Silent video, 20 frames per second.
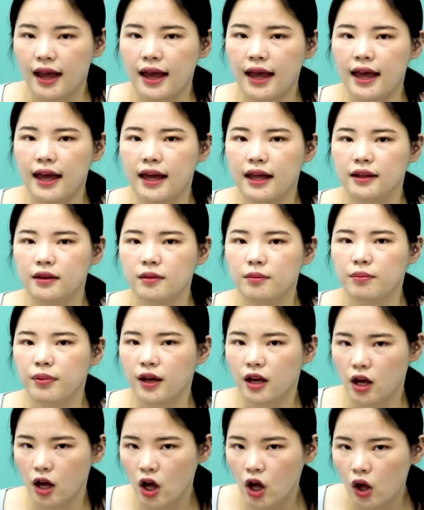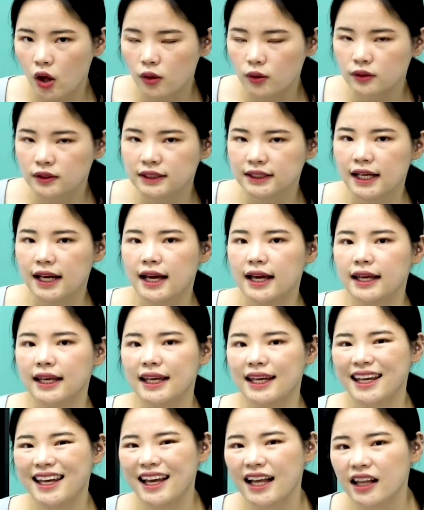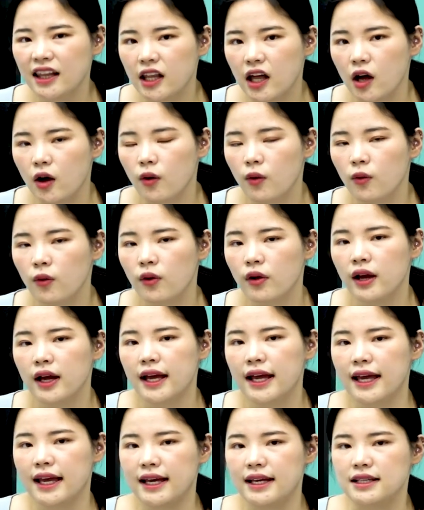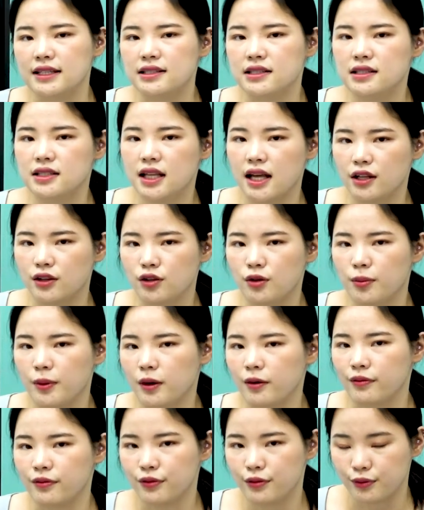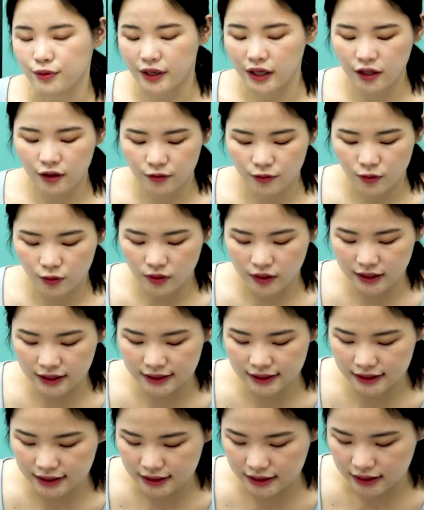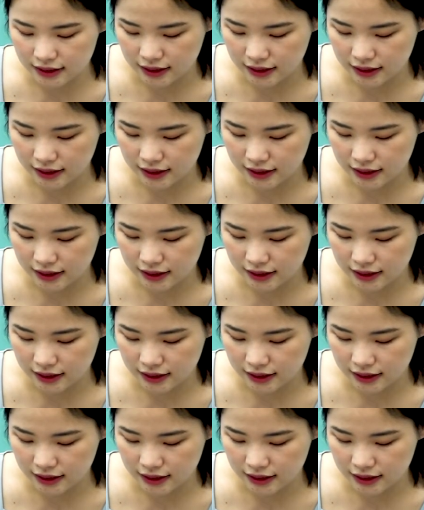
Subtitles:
And because kilo is 10 to the power of 3, of course,